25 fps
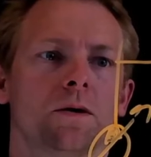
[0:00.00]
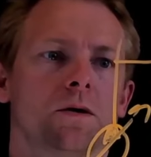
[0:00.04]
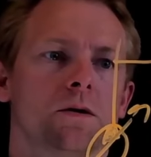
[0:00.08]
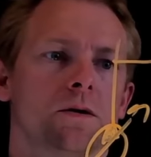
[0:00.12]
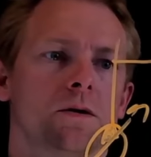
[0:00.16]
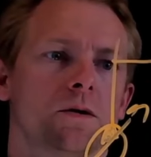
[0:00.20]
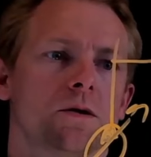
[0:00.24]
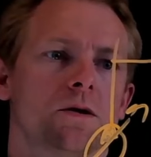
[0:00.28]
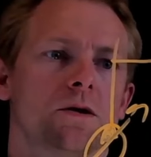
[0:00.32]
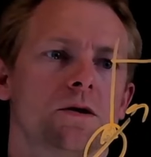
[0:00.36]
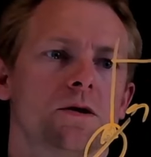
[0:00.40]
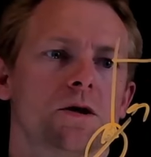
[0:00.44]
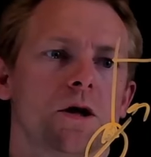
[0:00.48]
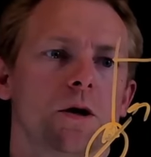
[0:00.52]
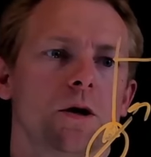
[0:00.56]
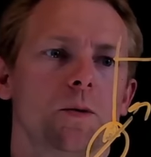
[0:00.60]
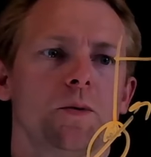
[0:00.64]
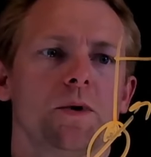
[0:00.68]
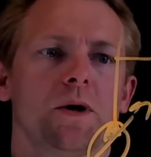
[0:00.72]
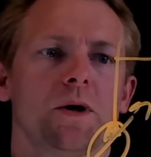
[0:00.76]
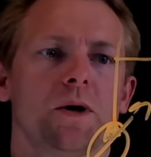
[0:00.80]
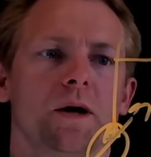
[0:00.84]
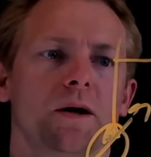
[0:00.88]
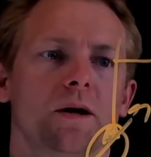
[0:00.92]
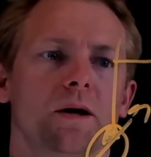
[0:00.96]
some
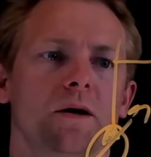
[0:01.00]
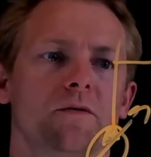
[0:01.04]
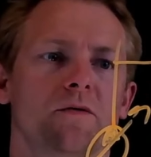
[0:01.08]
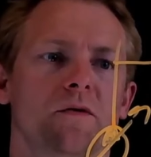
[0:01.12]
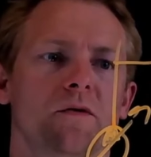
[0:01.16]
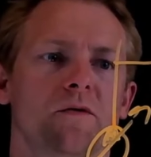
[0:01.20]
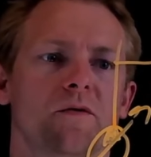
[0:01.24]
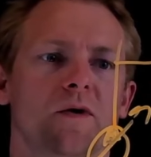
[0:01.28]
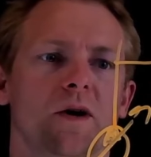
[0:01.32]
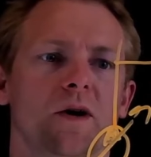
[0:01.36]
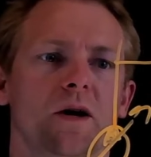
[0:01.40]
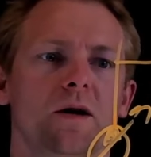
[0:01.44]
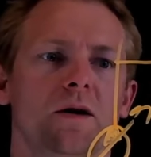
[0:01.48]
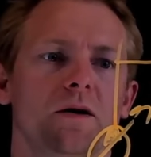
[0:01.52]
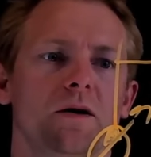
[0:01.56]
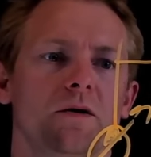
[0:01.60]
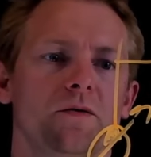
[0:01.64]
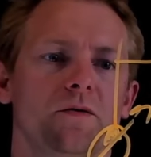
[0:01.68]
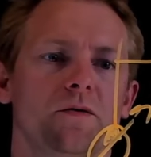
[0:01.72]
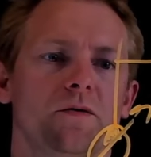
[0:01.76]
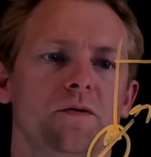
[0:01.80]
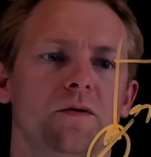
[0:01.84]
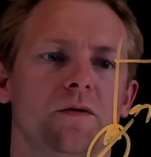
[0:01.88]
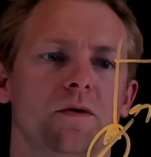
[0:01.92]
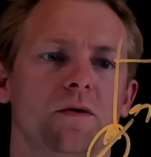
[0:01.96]
kind of a valve